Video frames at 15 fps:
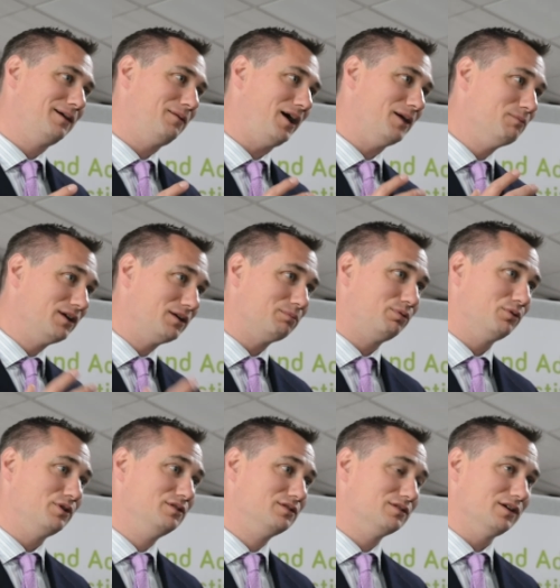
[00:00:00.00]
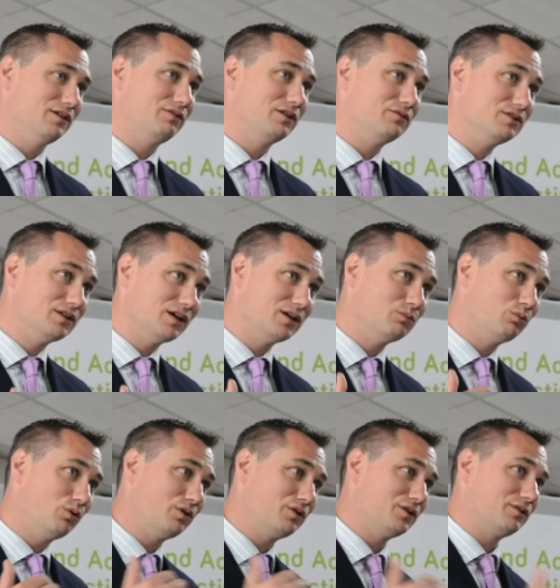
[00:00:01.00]
I make a point of every day
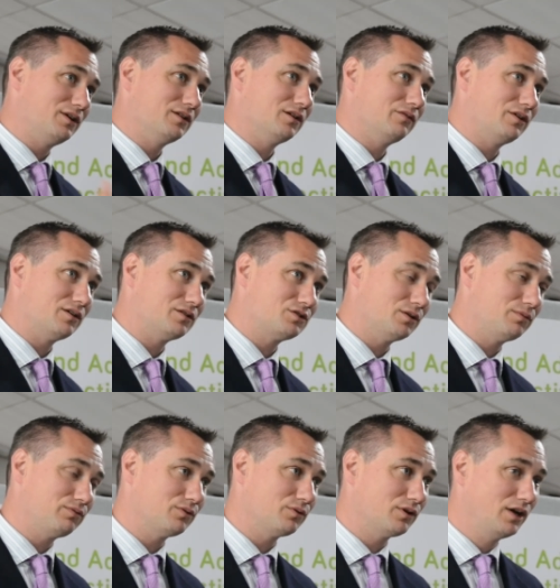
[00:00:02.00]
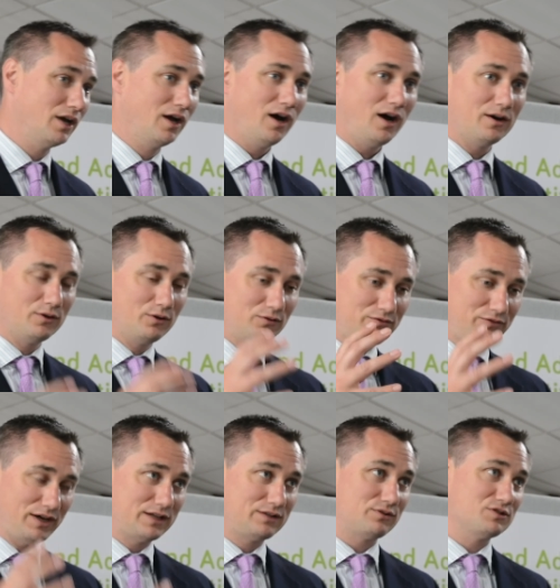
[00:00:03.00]
walking around our shop floor. Our whole
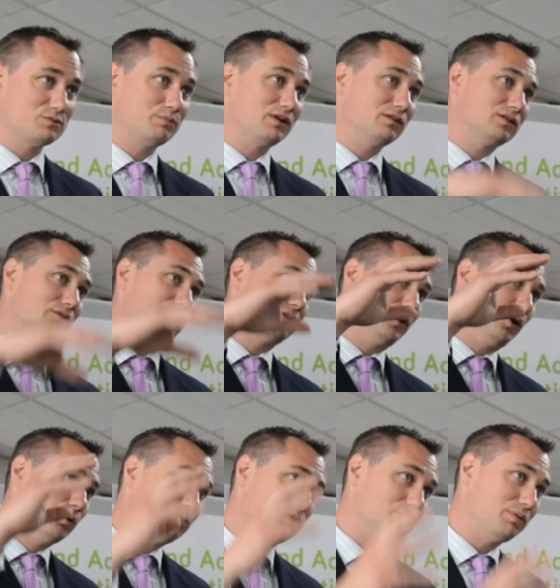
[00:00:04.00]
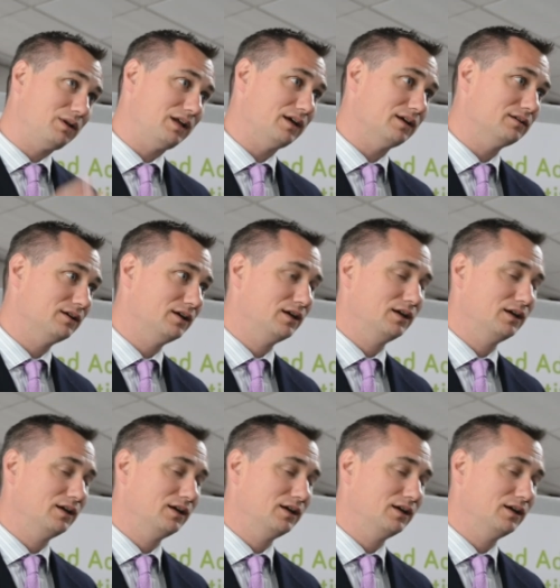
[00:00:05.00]
factory is built around open plan.